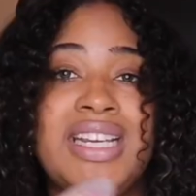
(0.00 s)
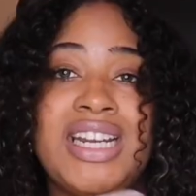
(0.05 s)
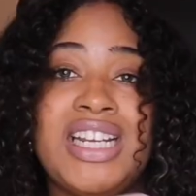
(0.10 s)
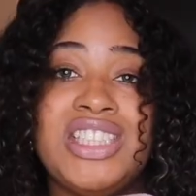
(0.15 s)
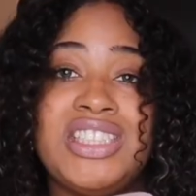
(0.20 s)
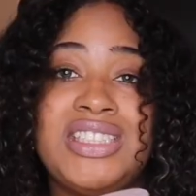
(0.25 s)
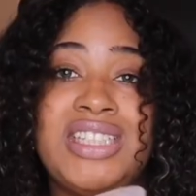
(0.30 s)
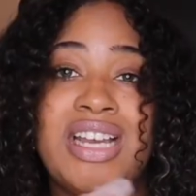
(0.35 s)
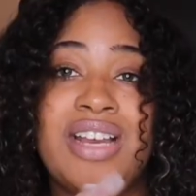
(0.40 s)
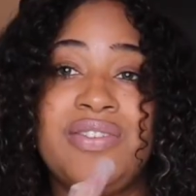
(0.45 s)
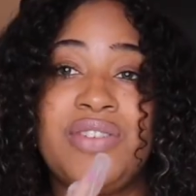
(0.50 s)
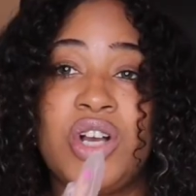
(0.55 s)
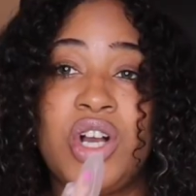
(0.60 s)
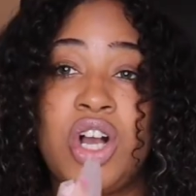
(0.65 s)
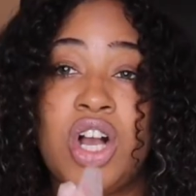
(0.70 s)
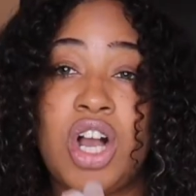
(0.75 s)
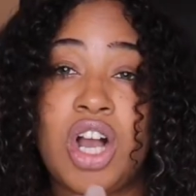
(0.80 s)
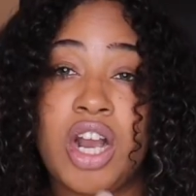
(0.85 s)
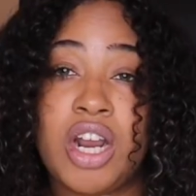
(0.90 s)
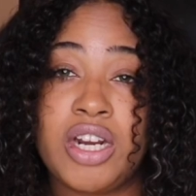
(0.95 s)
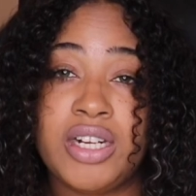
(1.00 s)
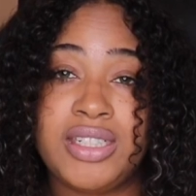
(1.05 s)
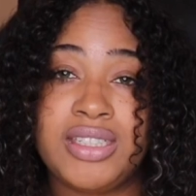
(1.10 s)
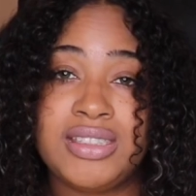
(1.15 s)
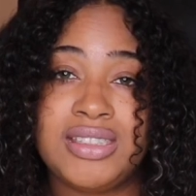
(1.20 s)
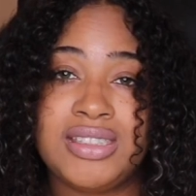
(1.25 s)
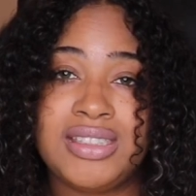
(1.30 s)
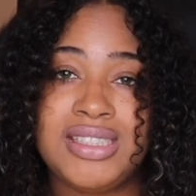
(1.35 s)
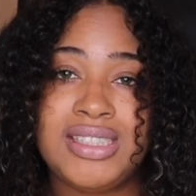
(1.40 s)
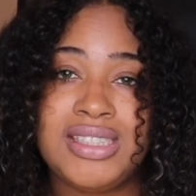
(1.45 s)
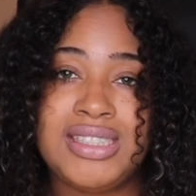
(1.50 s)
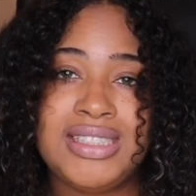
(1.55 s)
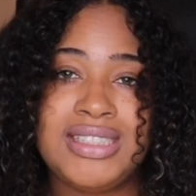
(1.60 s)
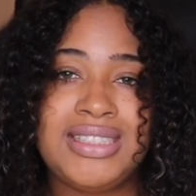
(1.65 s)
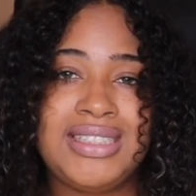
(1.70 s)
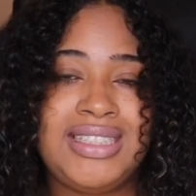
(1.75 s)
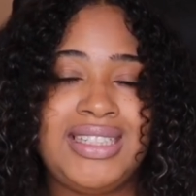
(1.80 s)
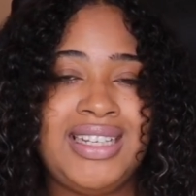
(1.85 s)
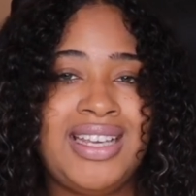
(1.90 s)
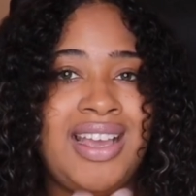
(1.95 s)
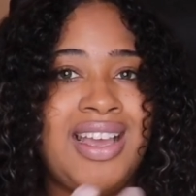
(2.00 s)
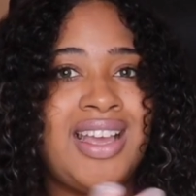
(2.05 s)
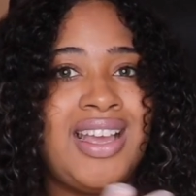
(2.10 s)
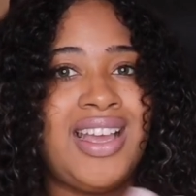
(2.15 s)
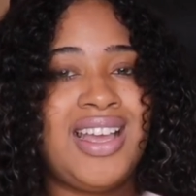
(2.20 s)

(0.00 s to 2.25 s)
actually have a hard consistency